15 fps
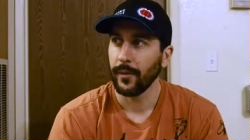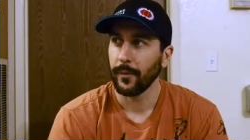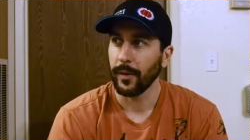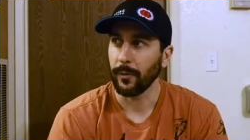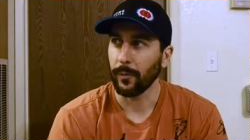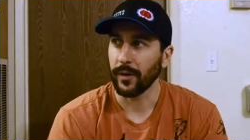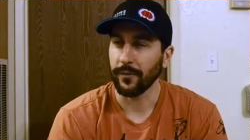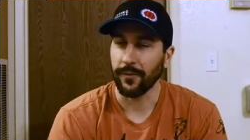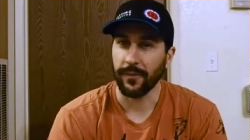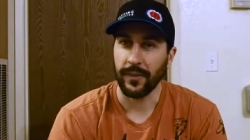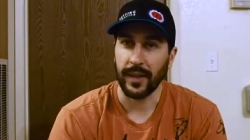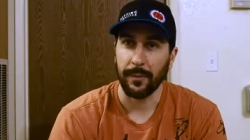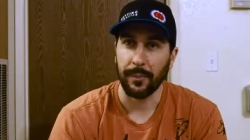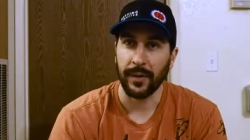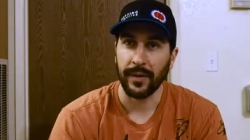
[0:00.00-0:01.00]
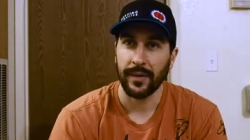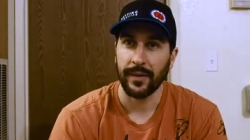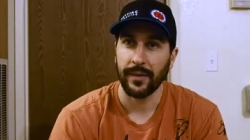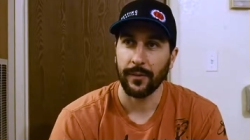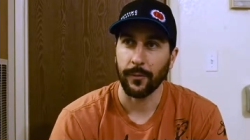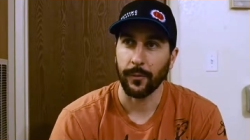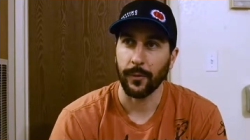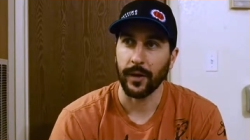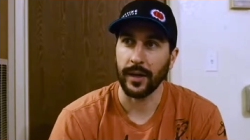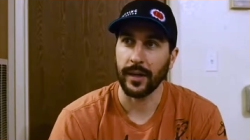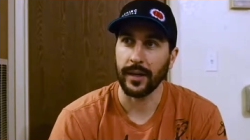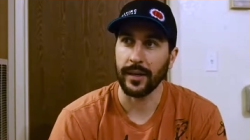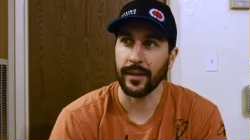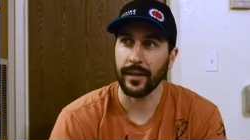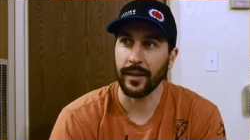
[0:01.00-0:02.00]
We had one flip,
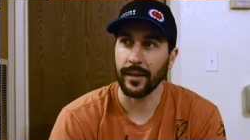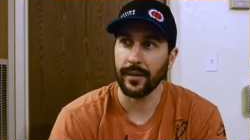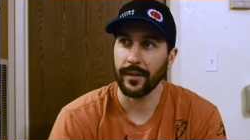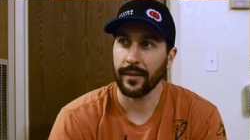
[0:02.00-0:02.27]
one,